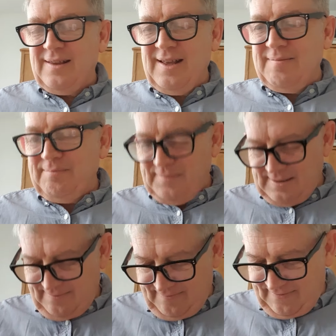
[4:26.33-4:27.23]

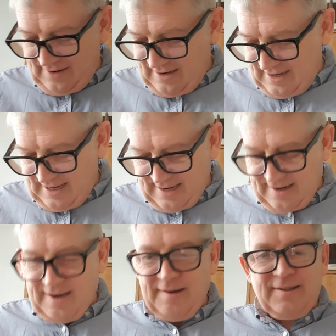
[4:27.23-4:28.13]
comes flying in,
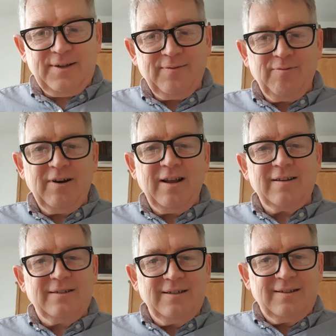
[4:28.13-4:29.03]
and I am sort of
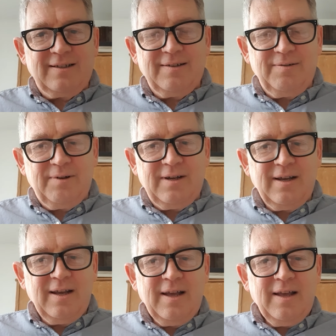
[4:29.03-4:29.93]
reluctant to uh,
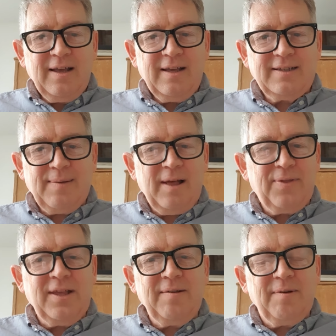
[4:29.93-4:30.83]
accept. I
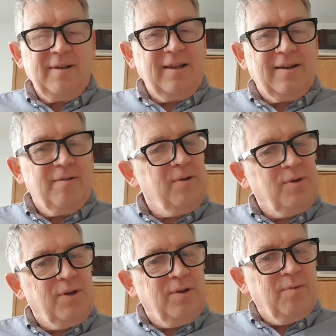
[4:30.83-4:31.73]
think you know
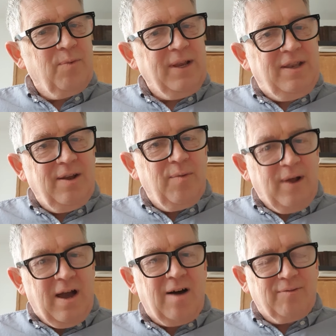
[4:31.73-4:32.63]
we do
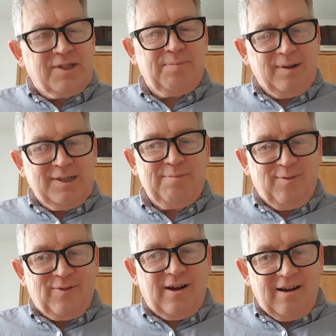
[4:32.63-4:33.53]
we are
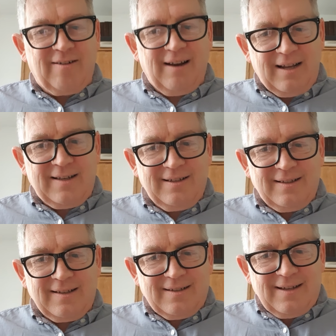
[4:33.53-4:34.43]
responsible for our
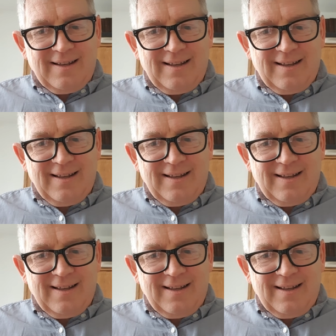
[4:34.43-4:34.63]
actions.